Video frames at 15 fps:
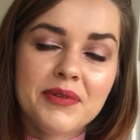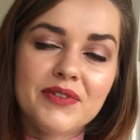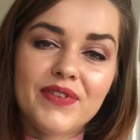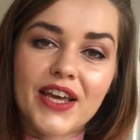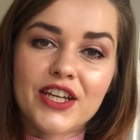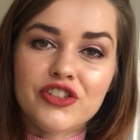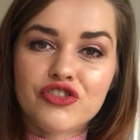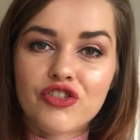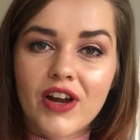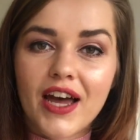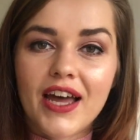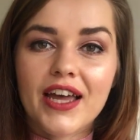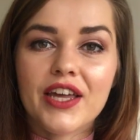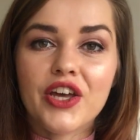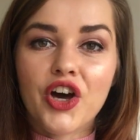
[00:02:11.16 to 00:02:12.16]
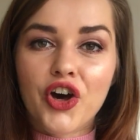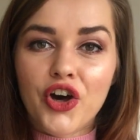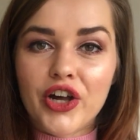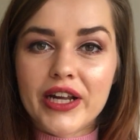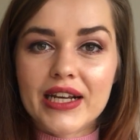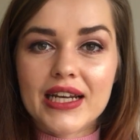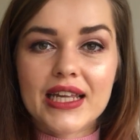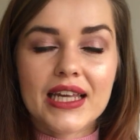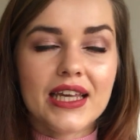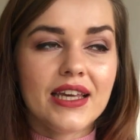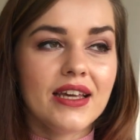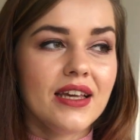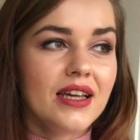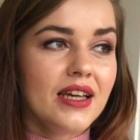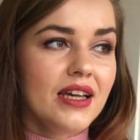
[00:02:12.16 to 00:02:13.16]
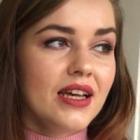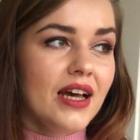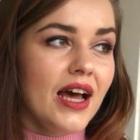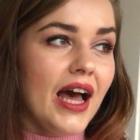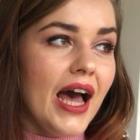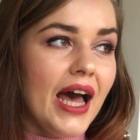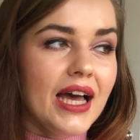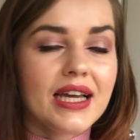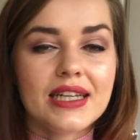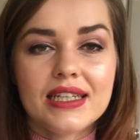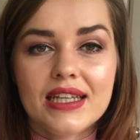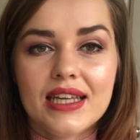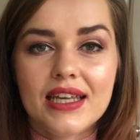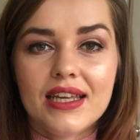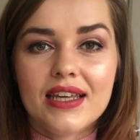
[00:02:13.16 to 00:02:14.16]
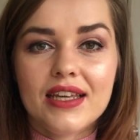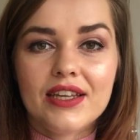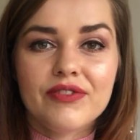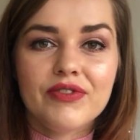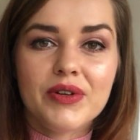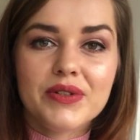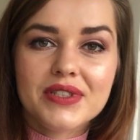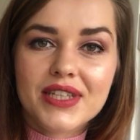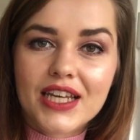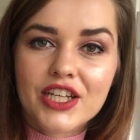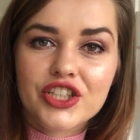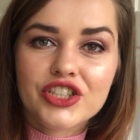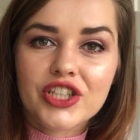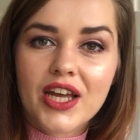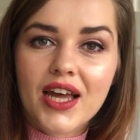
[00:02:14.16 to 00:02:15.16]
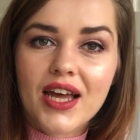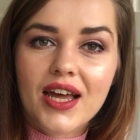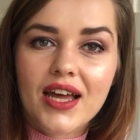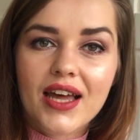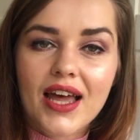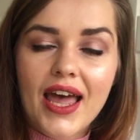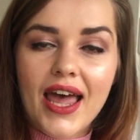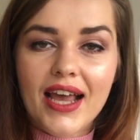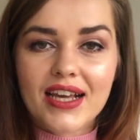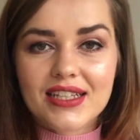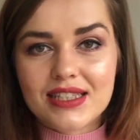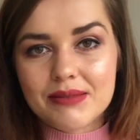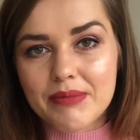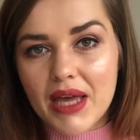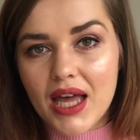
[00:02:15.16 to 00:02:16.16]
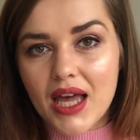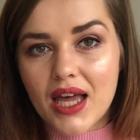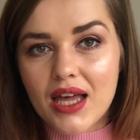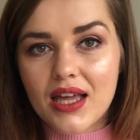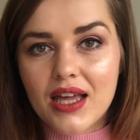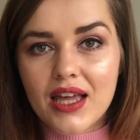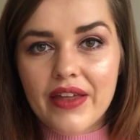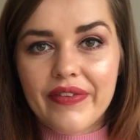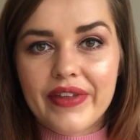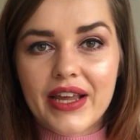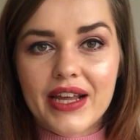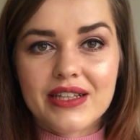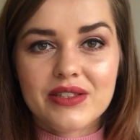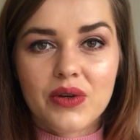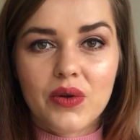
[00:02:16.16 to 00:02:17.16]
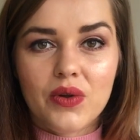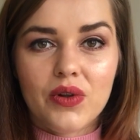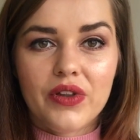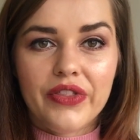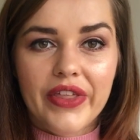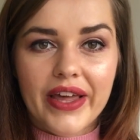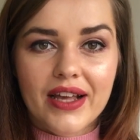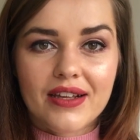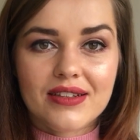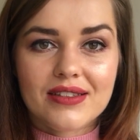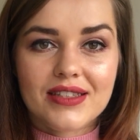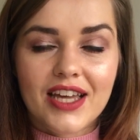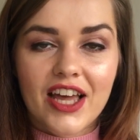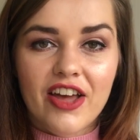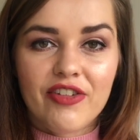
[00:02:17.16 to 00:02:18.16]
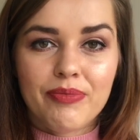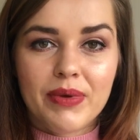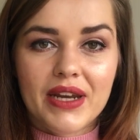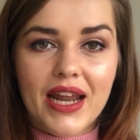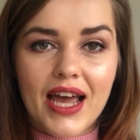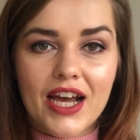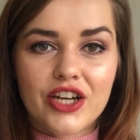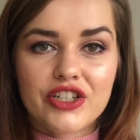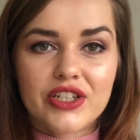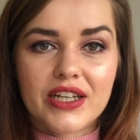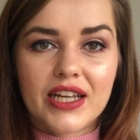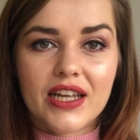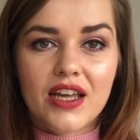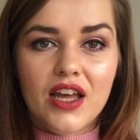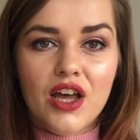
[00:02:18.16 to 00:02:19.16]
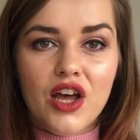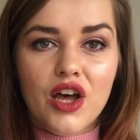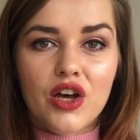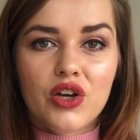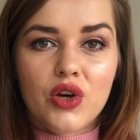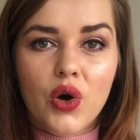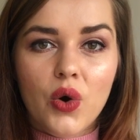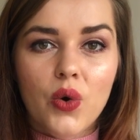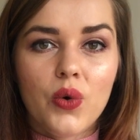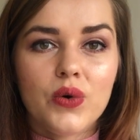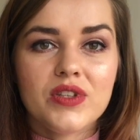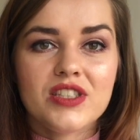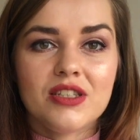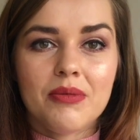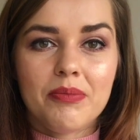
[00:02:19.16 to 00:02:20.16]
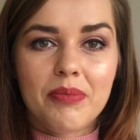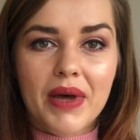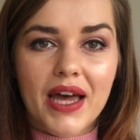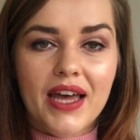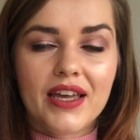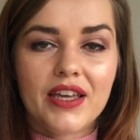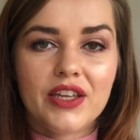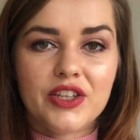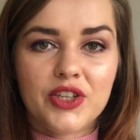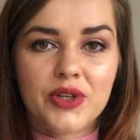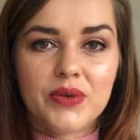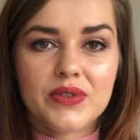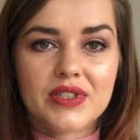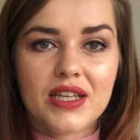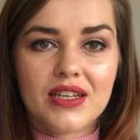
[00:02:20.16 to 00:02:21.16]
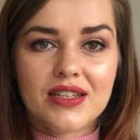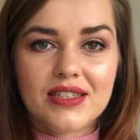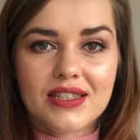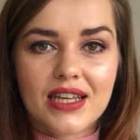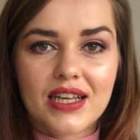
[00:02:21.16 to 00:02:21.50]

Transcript: of like dry, oily, acne, rosacea, eczema. These are all things that have been actually caused by using